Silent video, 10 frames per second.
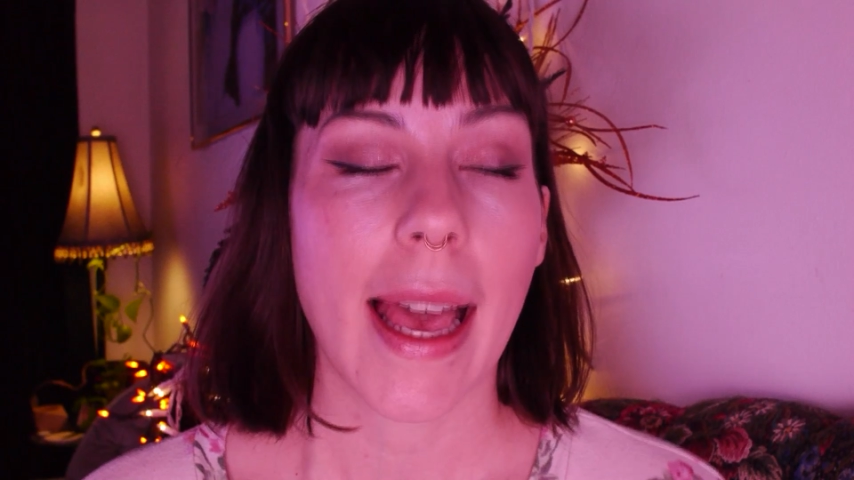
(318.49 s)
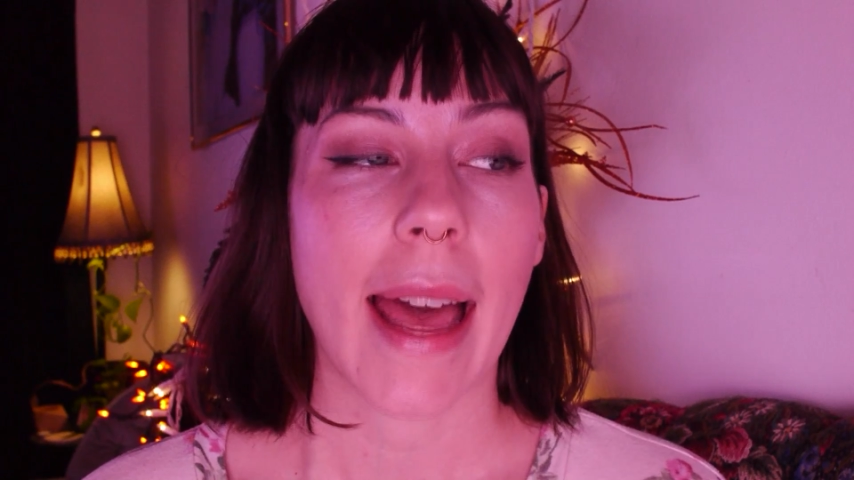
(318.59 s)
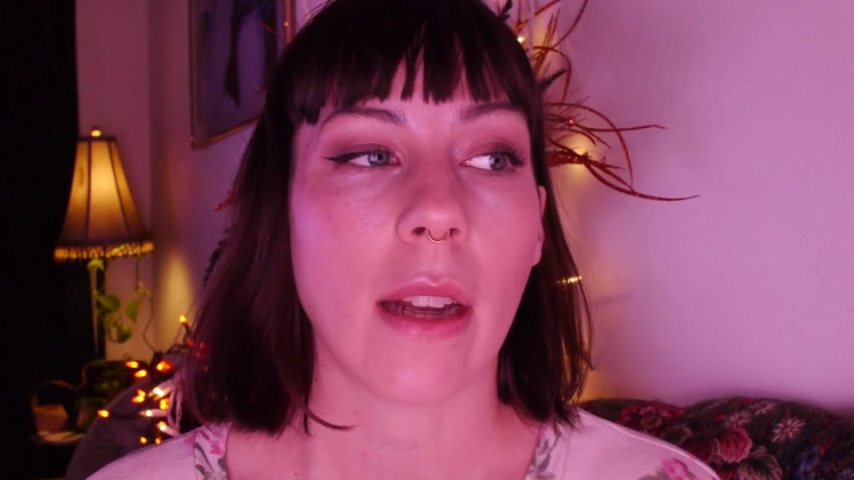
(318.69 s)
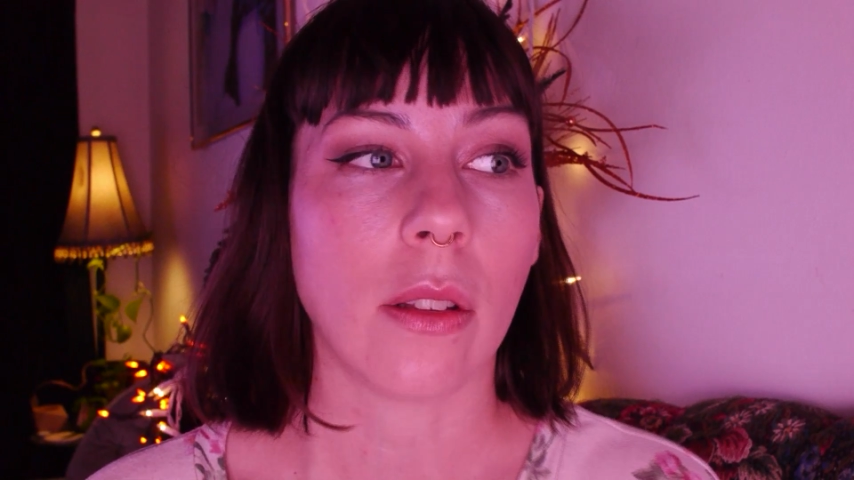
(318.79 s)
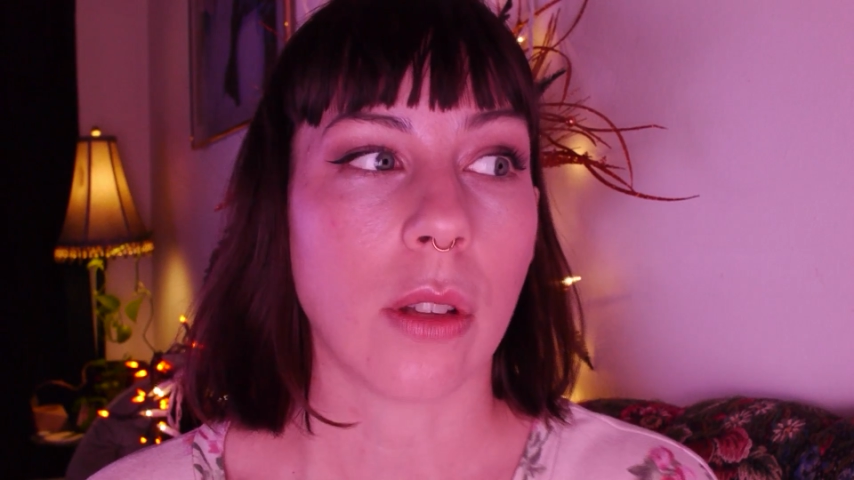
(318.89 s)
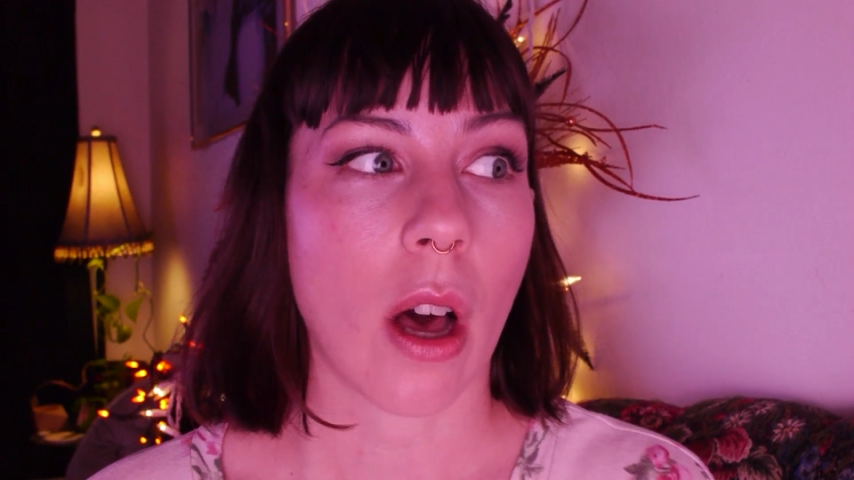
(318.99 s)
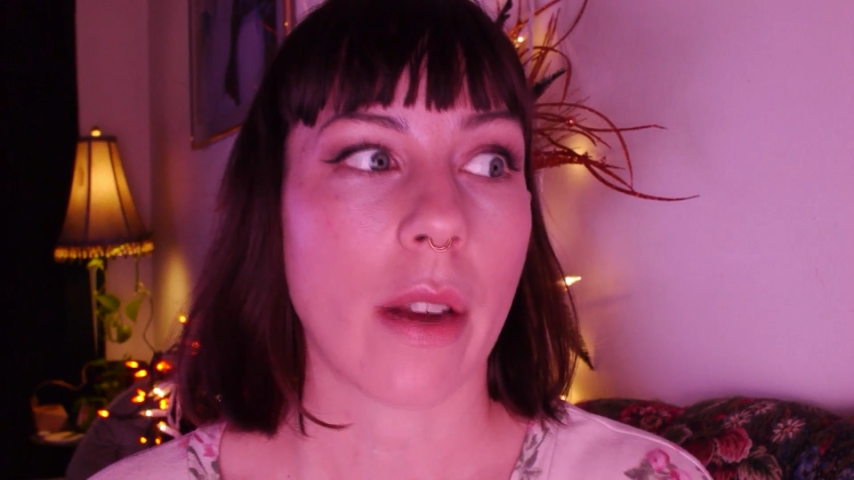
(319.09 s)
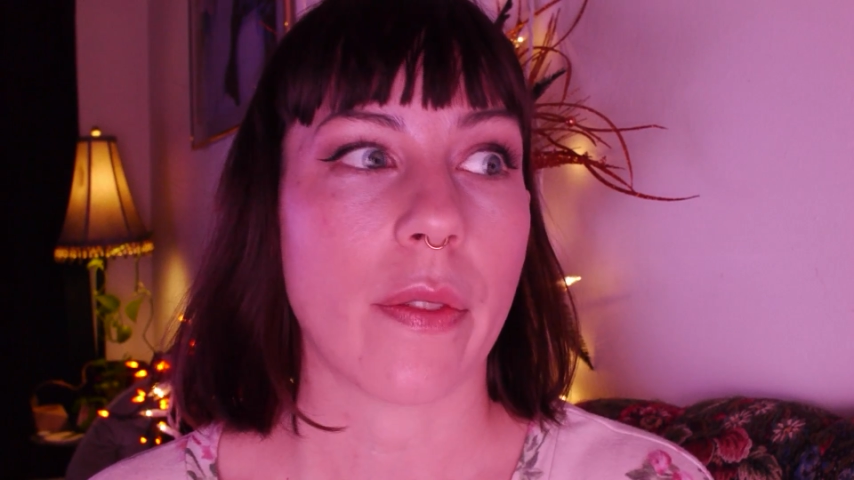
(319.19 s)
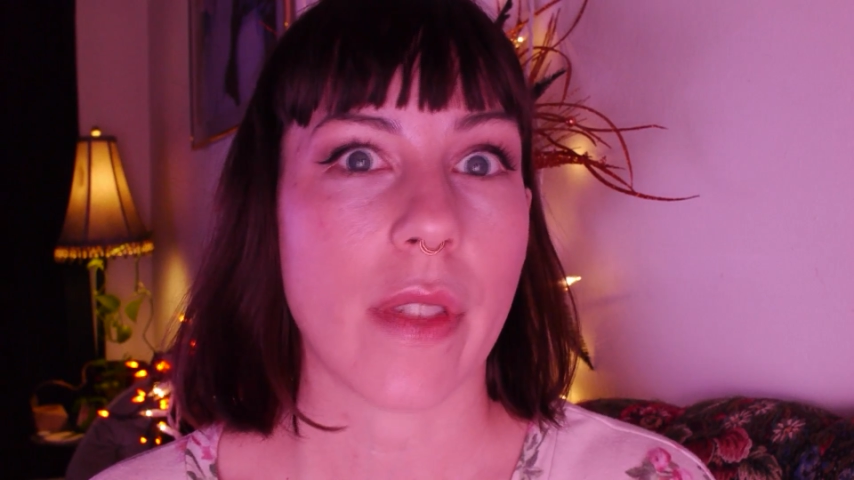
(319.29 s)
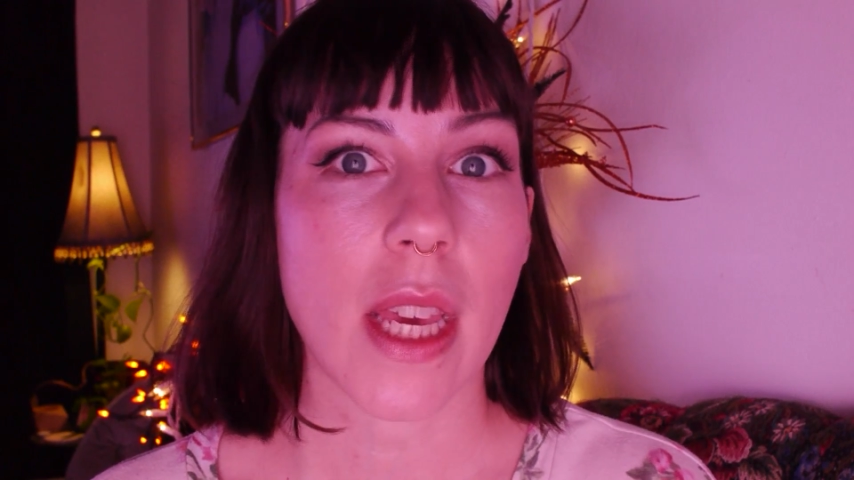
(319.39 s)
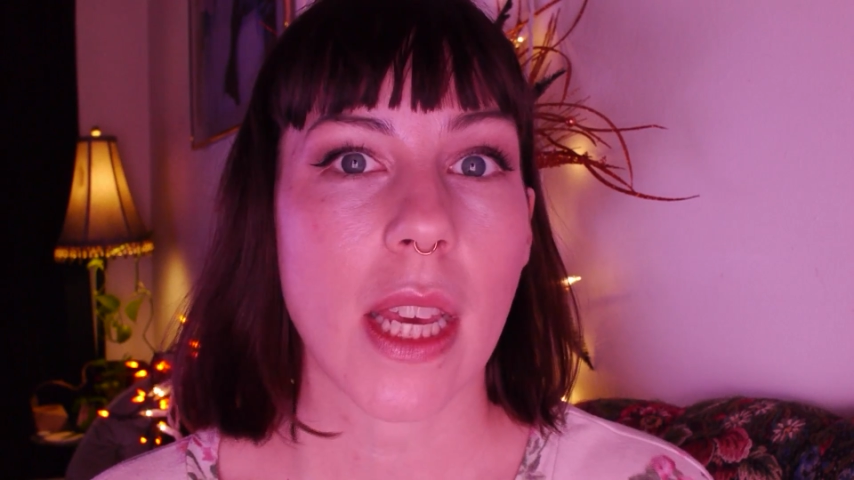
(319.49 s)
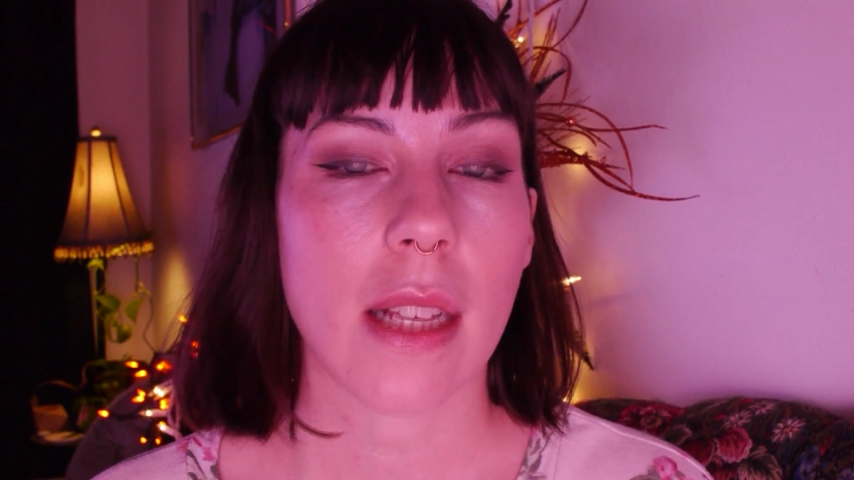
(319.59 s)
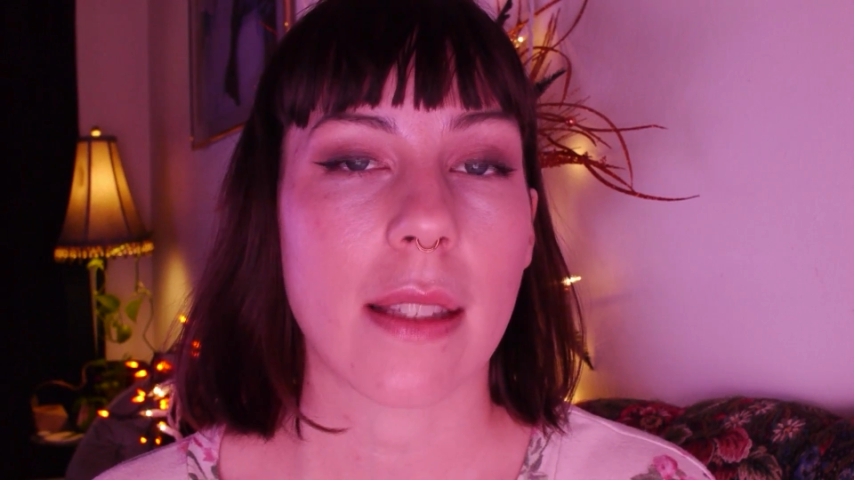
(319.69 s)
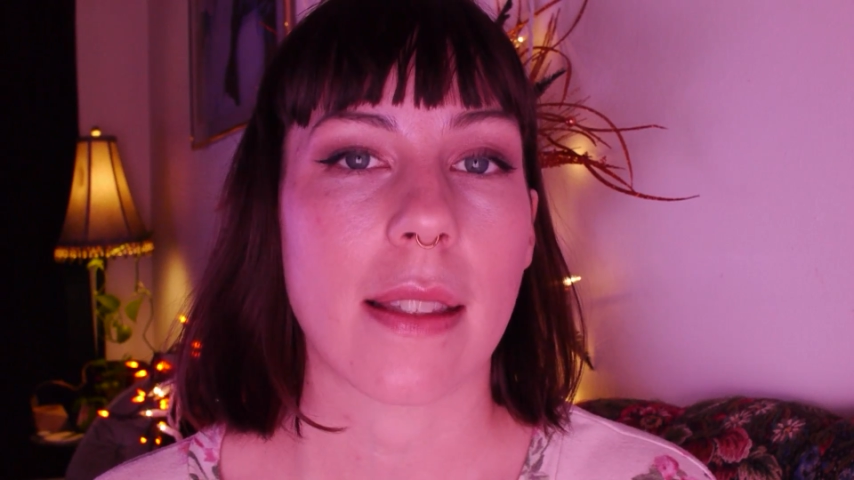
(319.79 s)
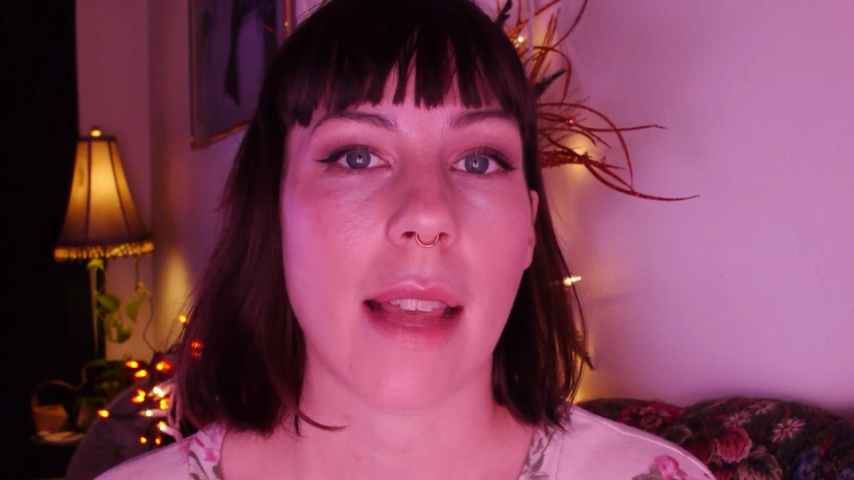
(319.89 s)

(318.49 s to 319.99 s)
and a lot of things